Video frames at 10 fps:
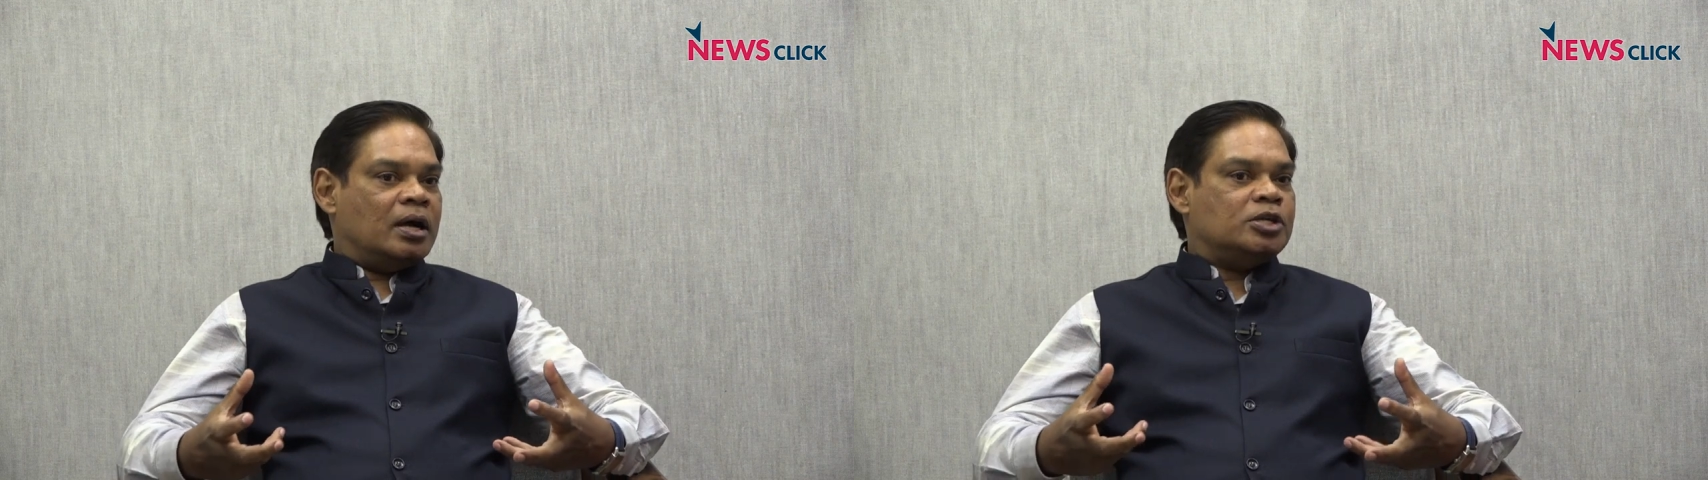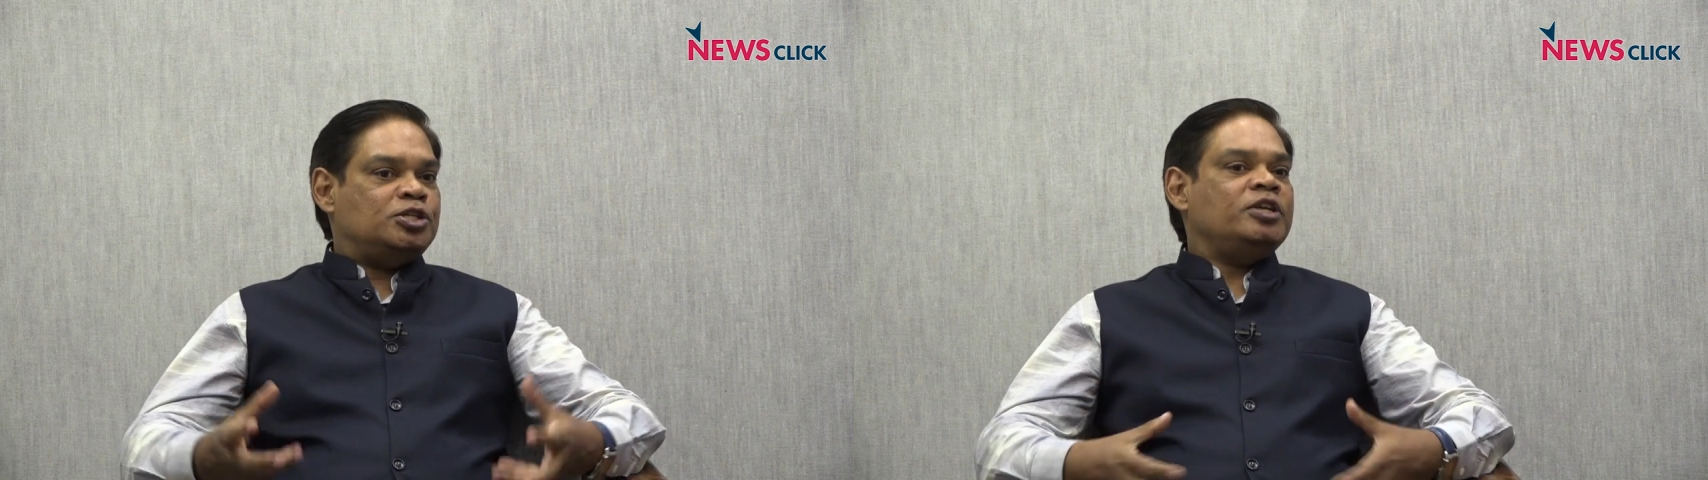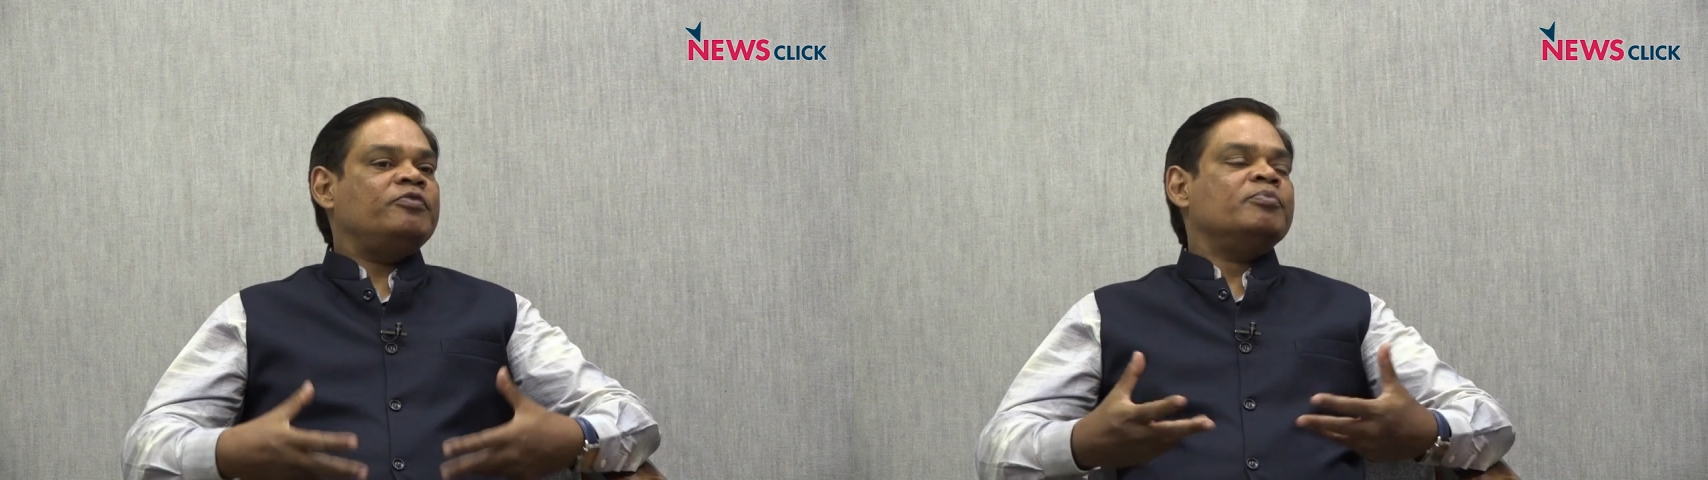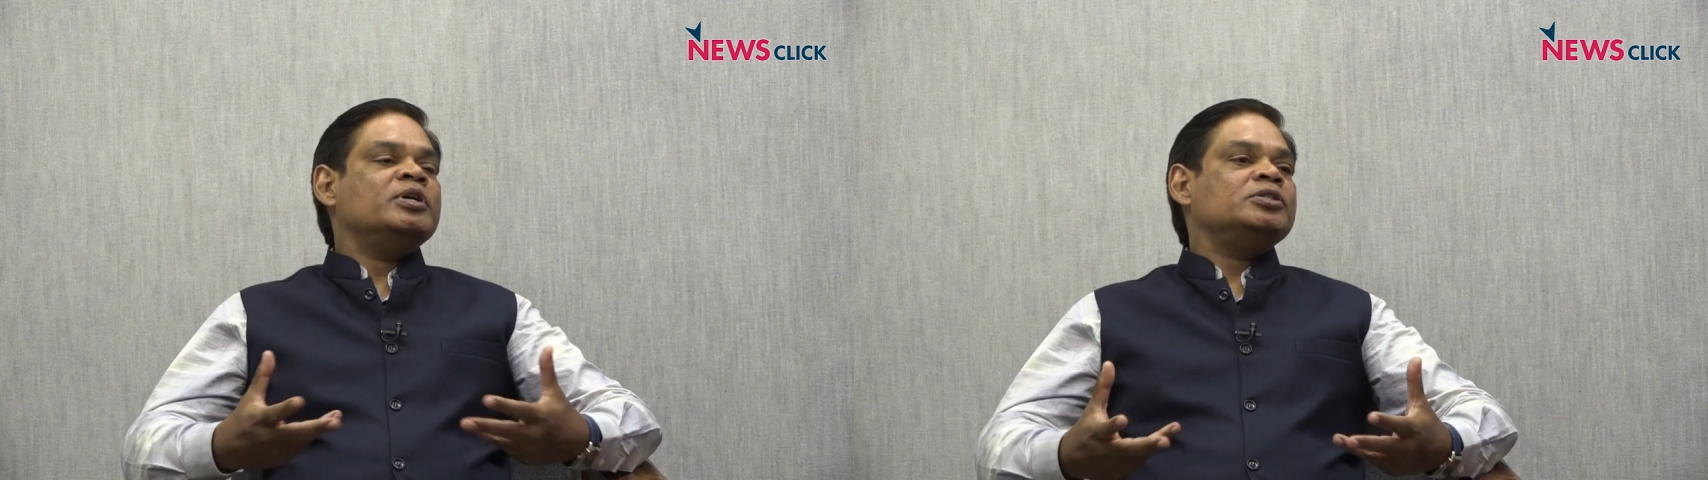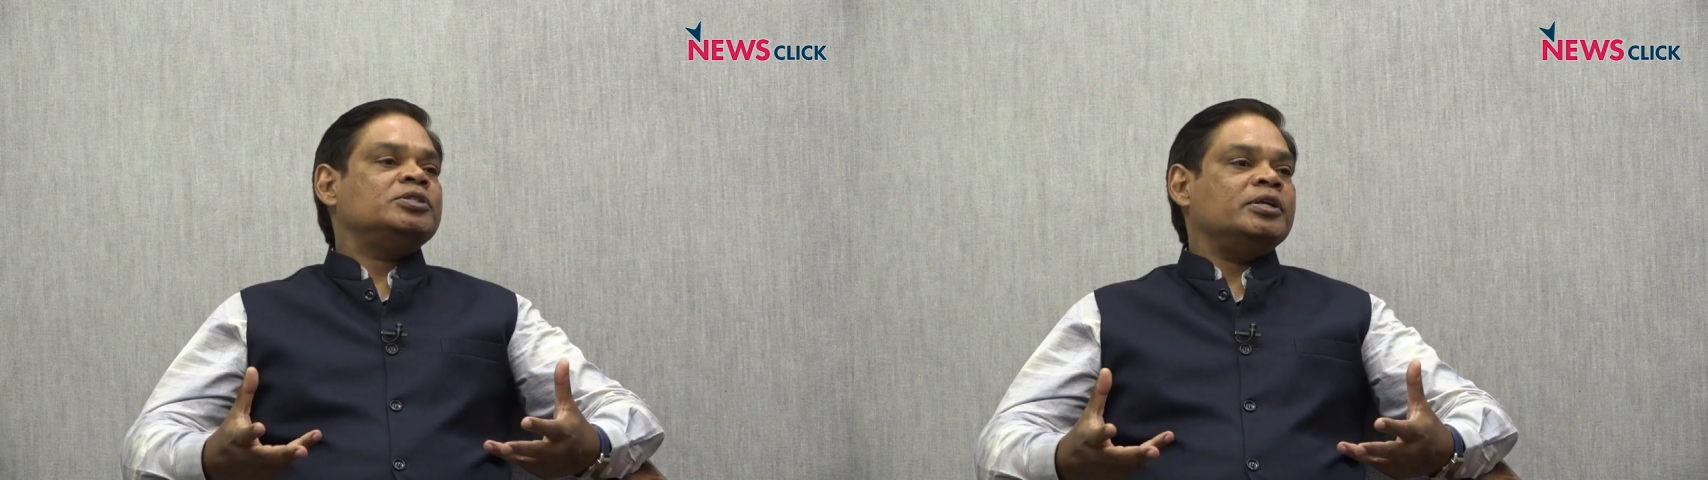
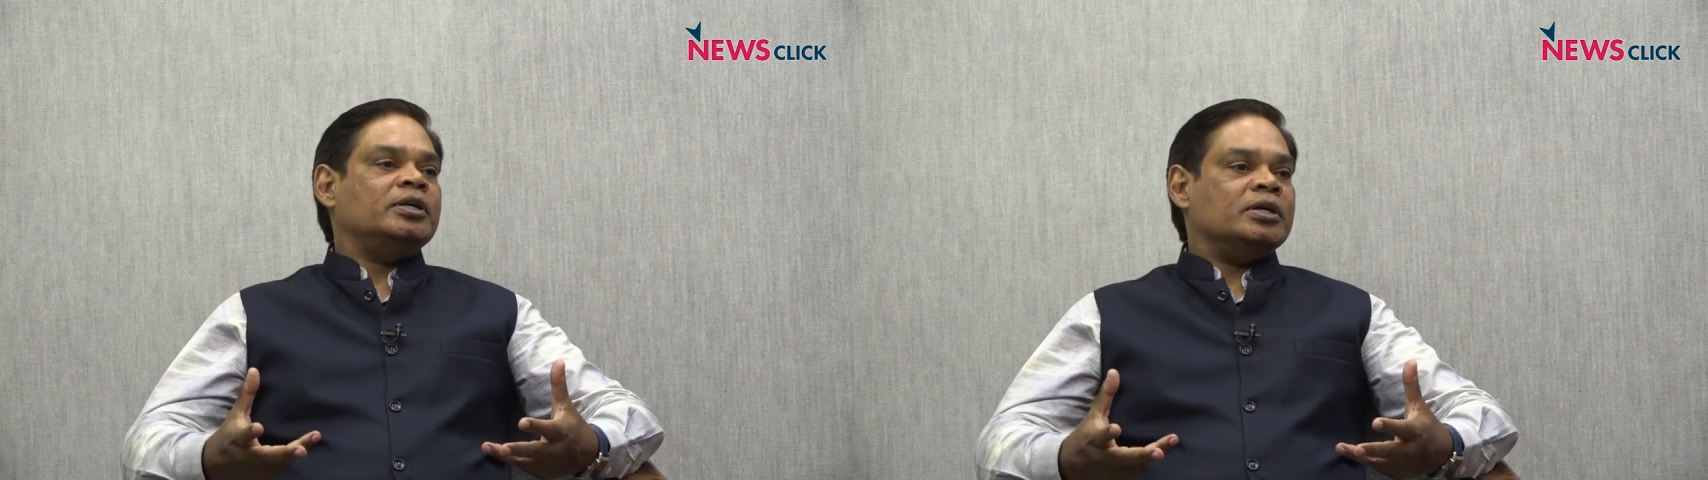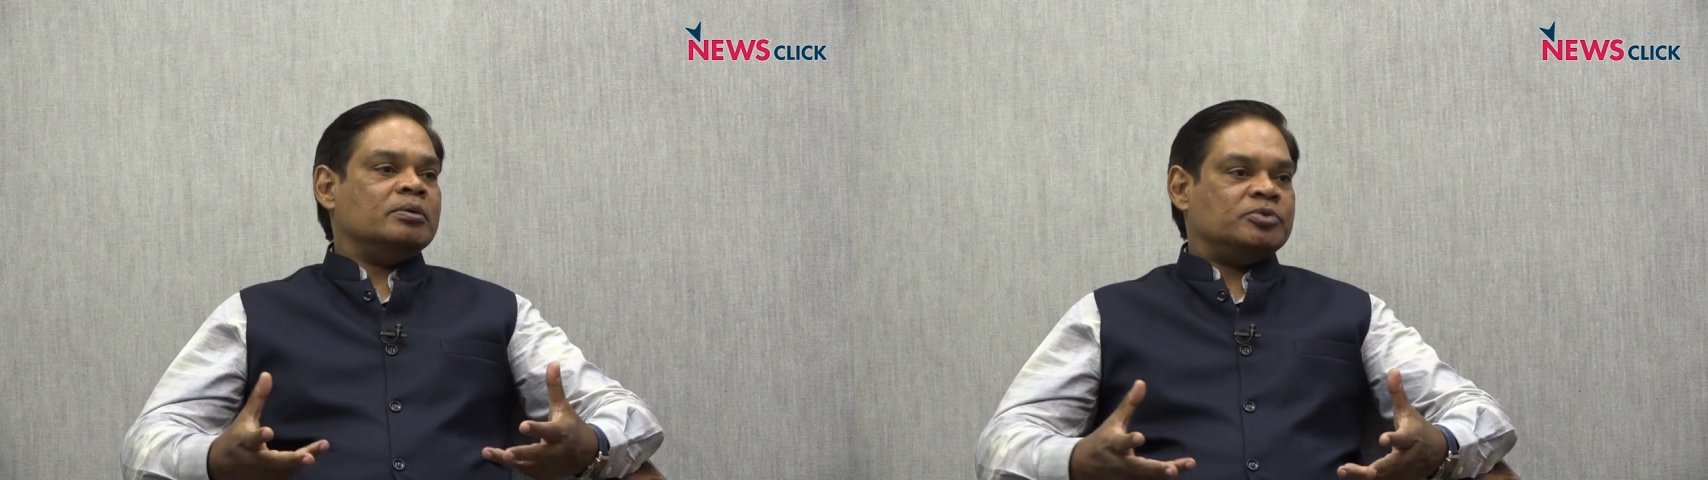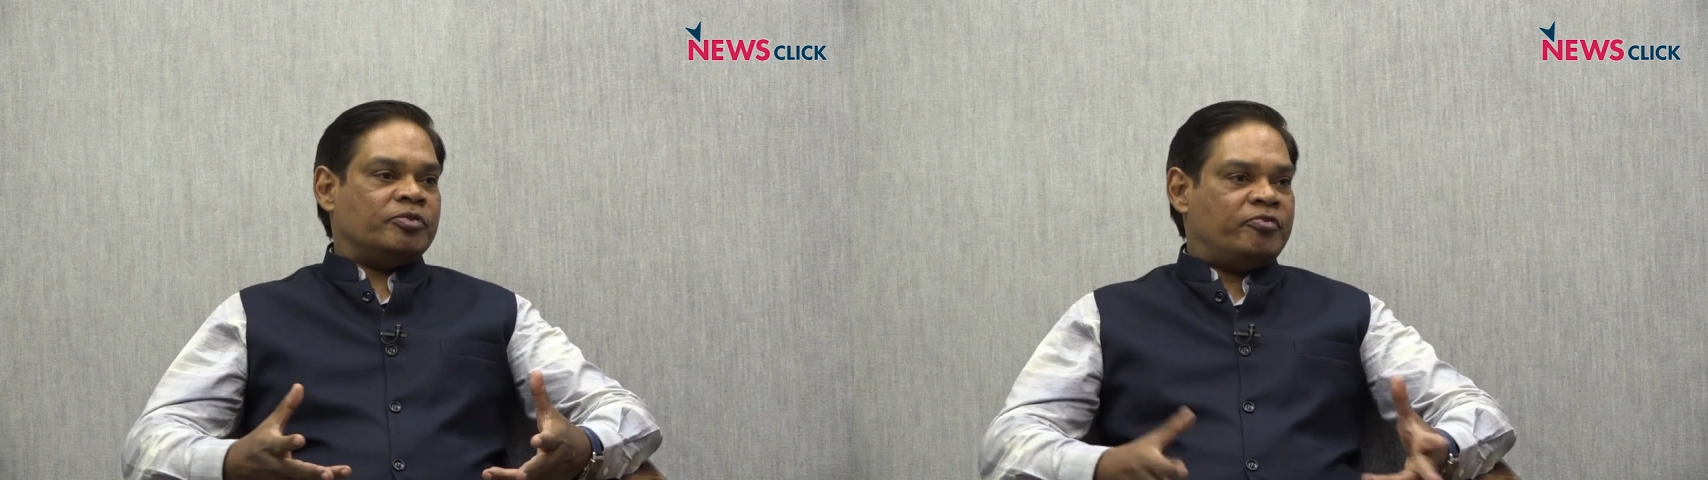achievements in terms